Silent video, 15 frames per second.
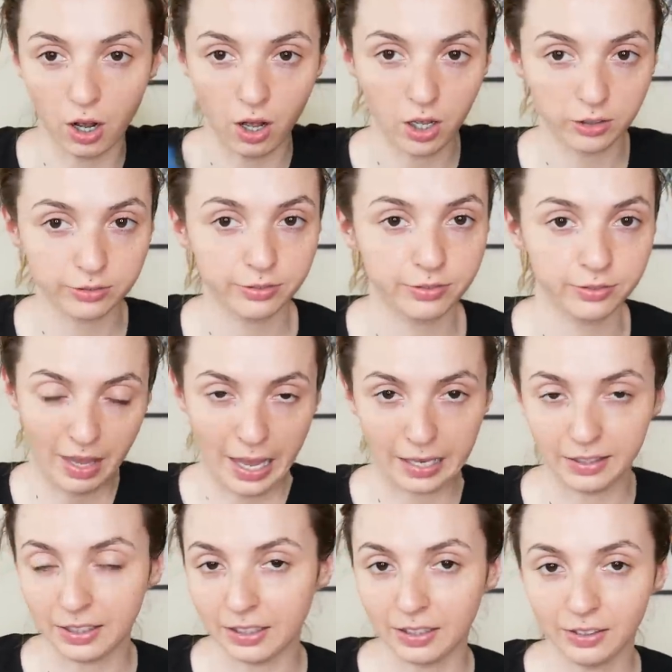off
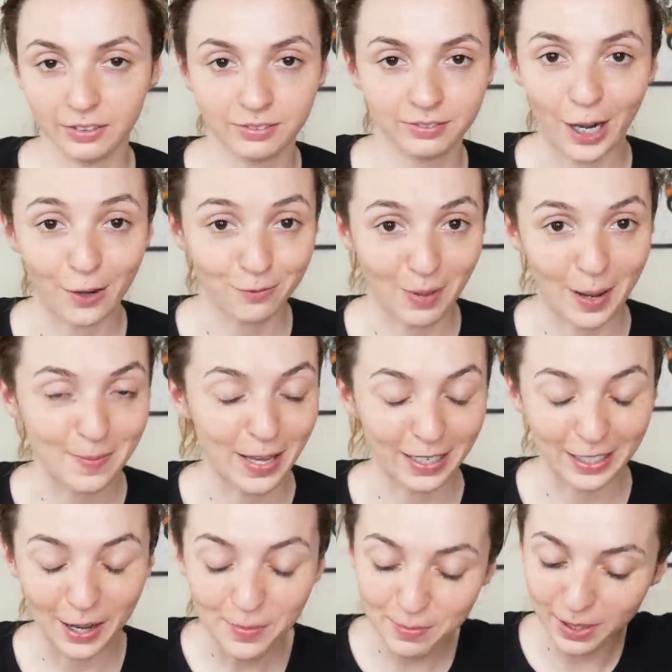any of my
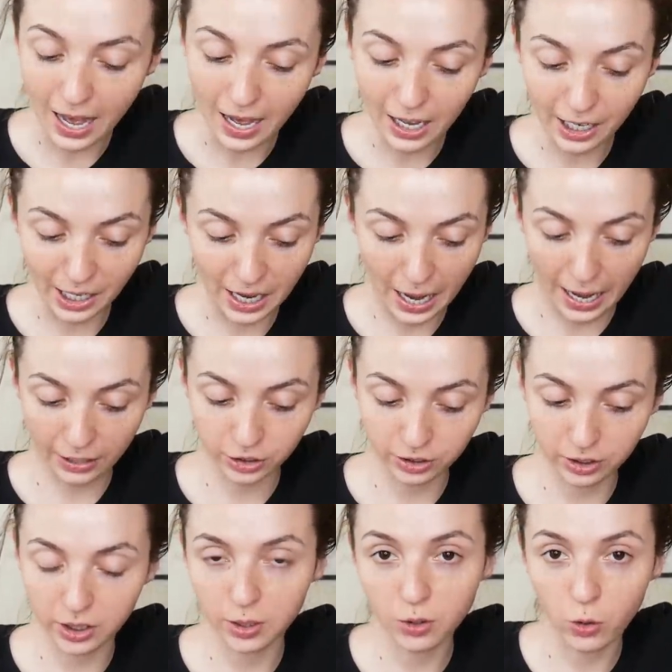makeup, I
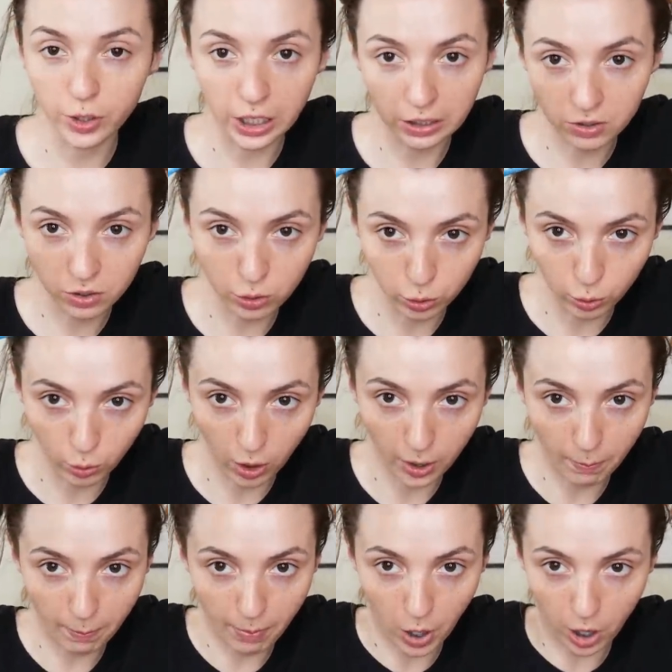actually am going to
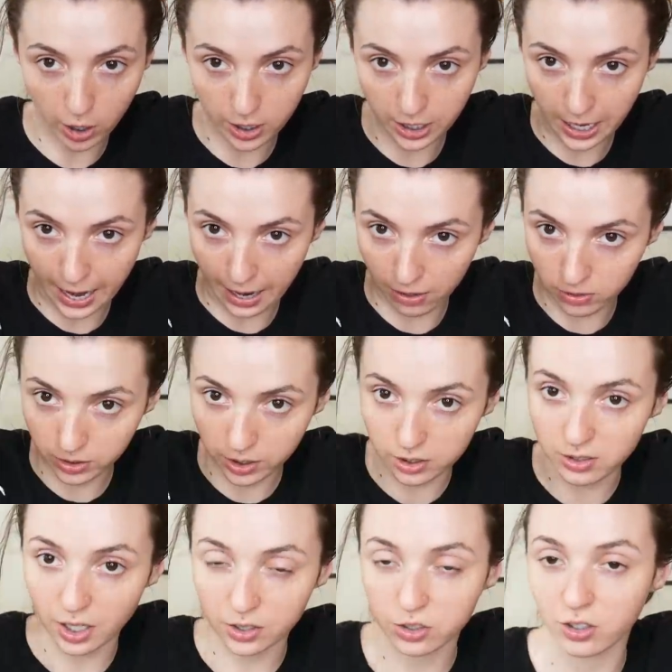part out a
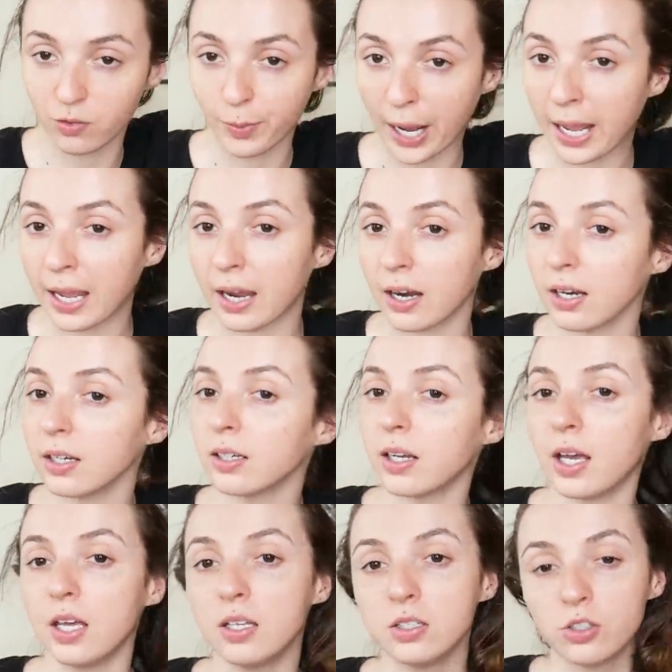section of my hair
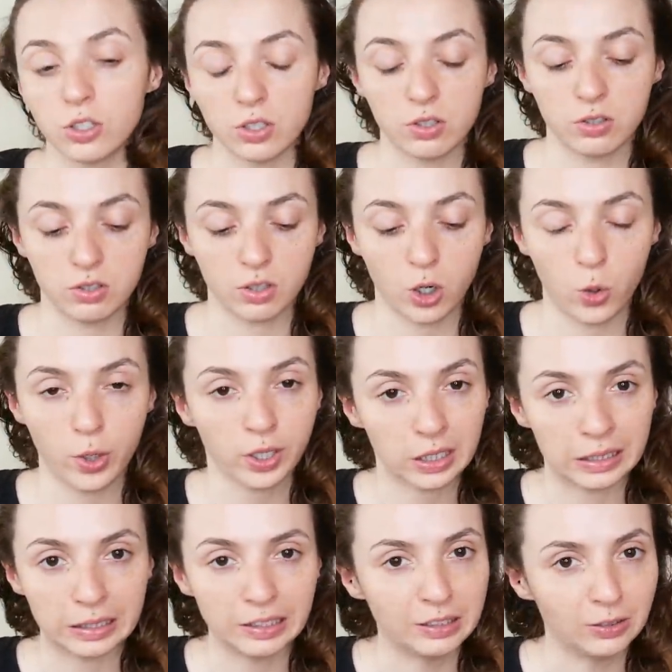and just
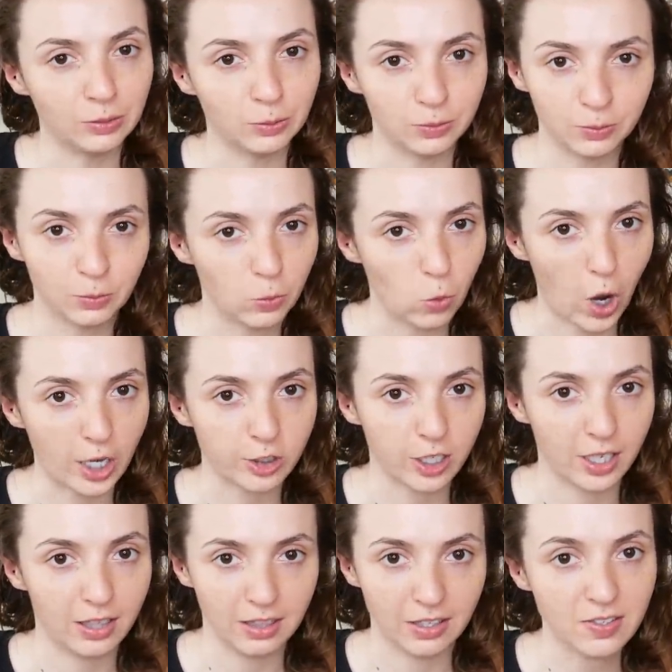quickly wash
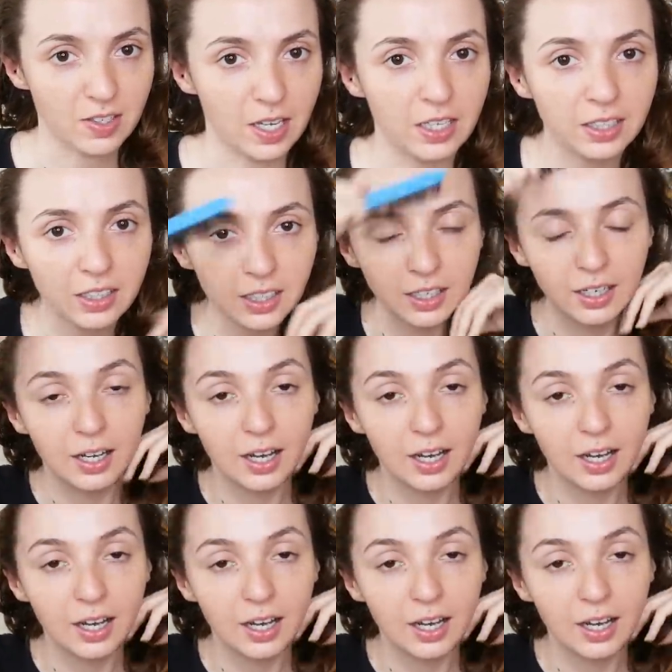it in the sink.